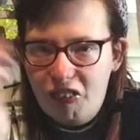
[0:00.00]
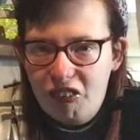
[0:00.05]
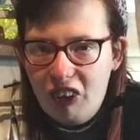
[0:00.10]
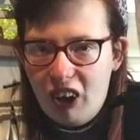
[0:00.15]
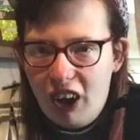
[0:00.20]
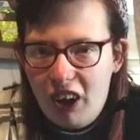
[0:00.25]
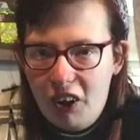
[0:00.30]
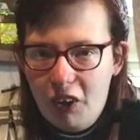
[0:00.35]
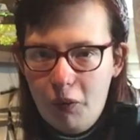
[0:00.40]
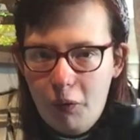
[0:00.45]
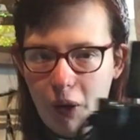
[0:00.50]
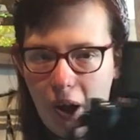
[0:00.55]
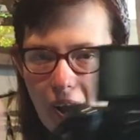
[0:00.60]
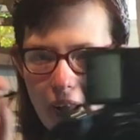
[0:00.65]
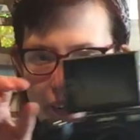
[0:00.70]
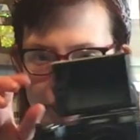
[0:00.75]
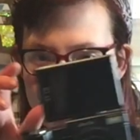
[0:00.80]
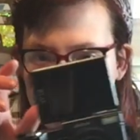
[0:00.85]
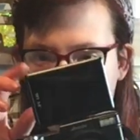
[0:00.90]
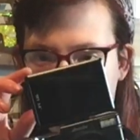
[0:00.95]
So
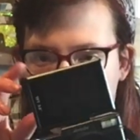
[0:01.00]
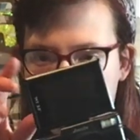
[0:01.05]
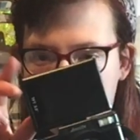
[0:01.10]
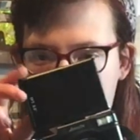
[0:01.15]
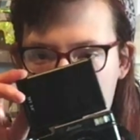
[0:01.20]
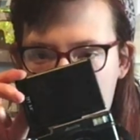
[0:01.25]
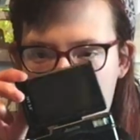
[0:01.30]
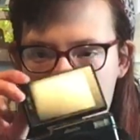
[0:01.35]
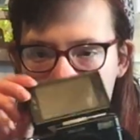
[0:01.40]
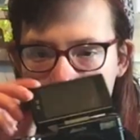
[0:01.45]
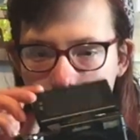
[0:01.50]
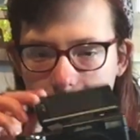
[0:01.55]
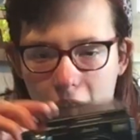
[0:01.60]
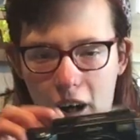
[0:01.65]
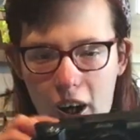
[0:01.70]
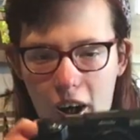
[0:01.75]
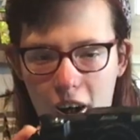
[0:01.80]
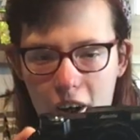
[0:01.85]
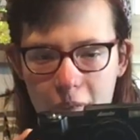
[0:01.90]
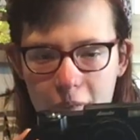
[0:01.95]
yeah,
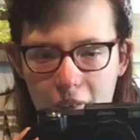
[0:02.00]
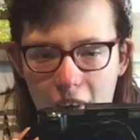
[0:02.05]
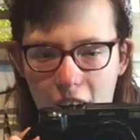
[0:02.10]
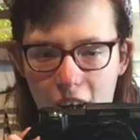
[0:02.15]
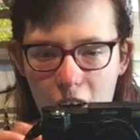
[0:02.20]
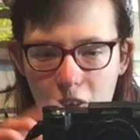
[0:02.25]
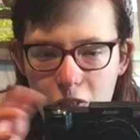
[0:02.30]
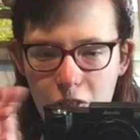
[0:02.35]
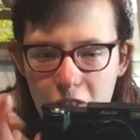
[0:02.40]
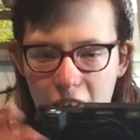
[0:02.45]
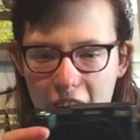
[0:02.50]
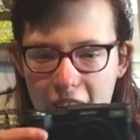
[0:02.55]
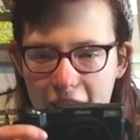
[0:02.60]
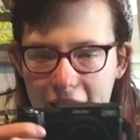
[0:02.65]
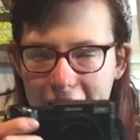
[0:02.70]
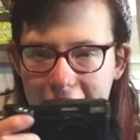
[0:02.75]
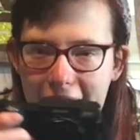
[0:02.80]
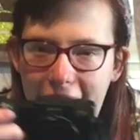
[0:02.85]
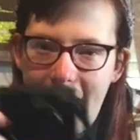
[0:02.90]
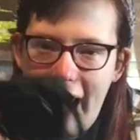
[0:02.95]
but I'm
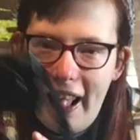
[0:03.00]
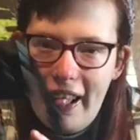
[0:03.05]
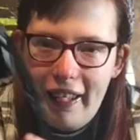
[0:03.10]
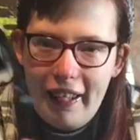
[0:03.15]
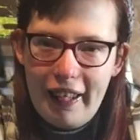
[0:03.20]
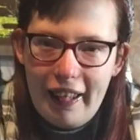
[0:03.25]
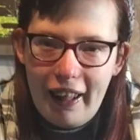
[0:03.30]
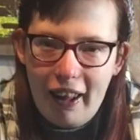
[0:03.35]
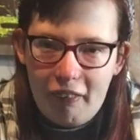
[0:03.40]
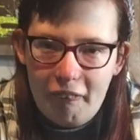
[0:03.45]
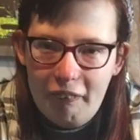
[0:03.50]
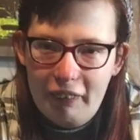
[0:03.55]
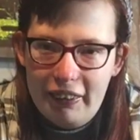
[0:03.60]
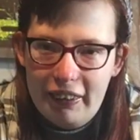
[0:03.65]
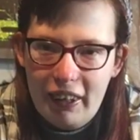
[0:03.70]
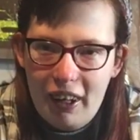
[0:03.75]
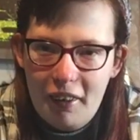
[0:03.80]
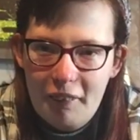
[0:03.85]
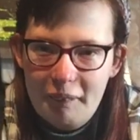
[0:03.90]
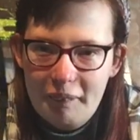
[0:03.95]
really
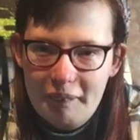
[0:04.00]
loving